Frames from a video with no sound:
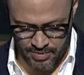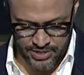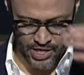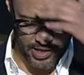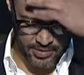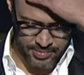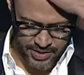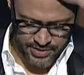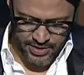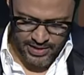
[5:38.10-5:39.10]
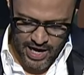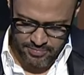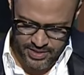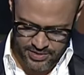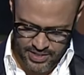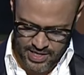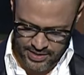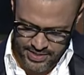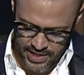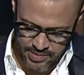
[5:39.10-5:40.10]
my childhood because it allowed me to see on a
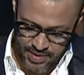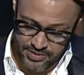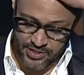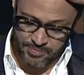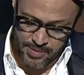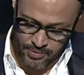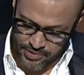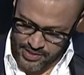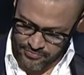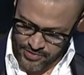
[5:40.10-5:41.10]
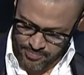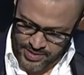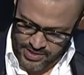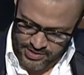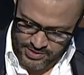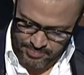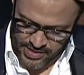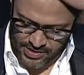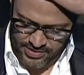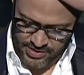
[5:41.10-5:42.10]
daily basis people with different opinions
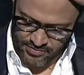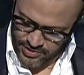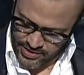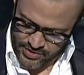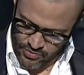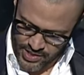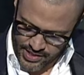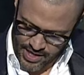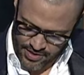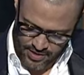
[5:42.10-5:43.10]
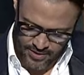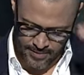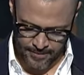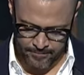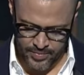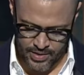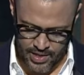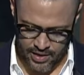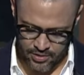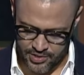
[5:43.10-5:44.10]
speaking civilly to one another.
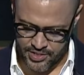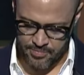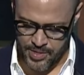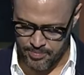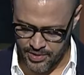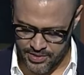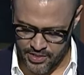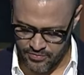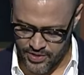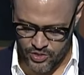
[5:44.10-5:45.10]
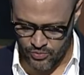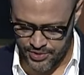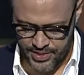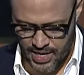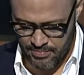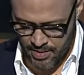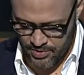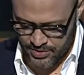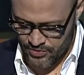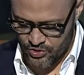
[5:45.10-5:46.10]
I learned to see people as individuals and not
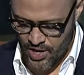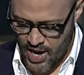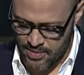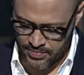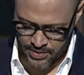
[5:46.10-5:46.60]
members of a tribe.